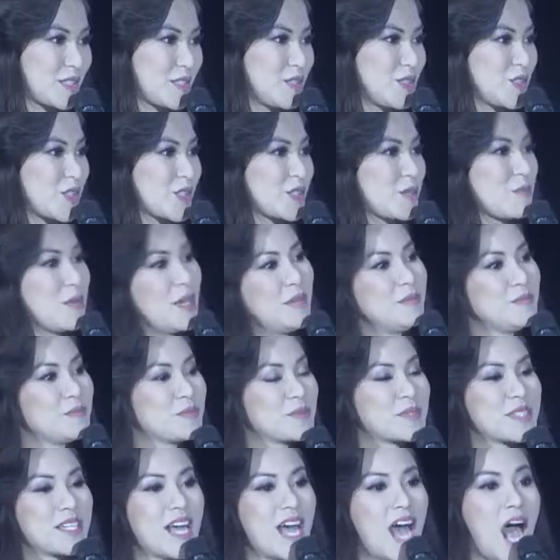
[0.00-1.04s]
Ladies and gentlemen,
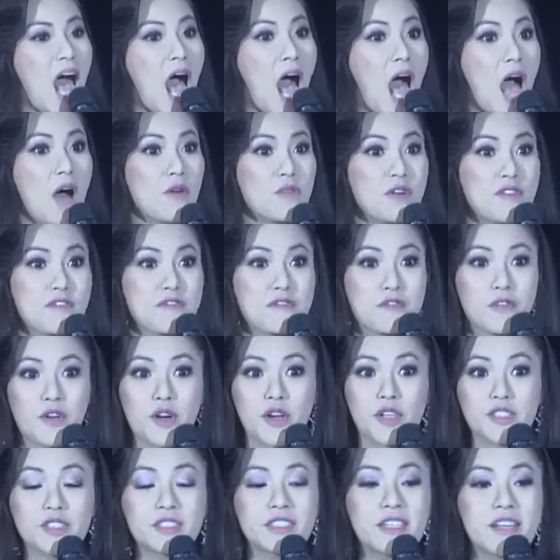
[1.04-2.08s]
our
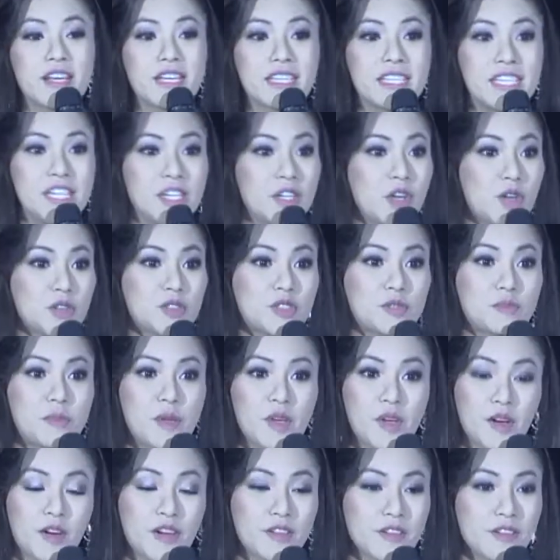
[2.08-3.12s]
first keynote
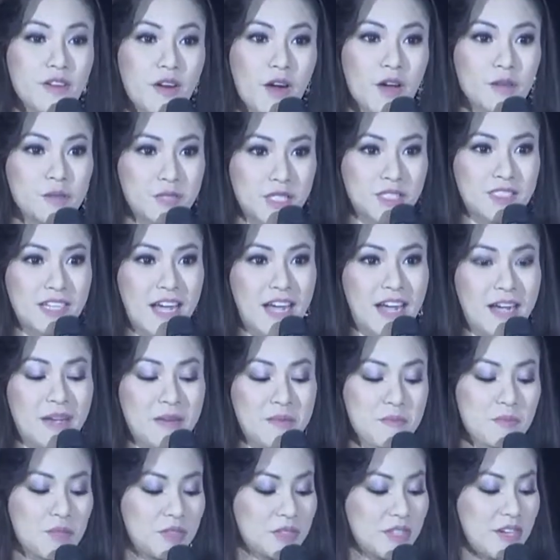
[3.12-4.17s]
speaker of
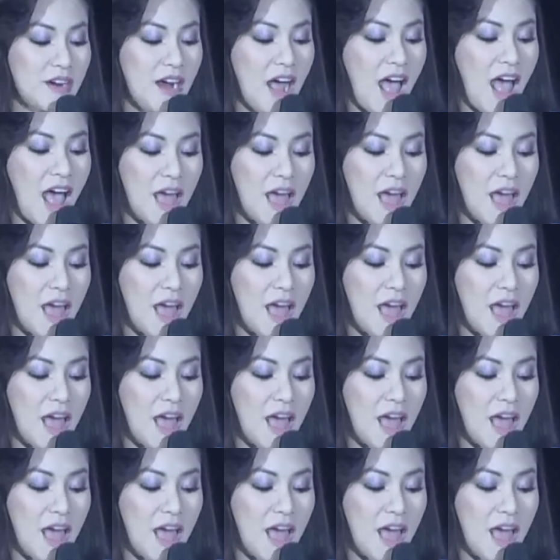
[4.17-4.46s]
today, Mr.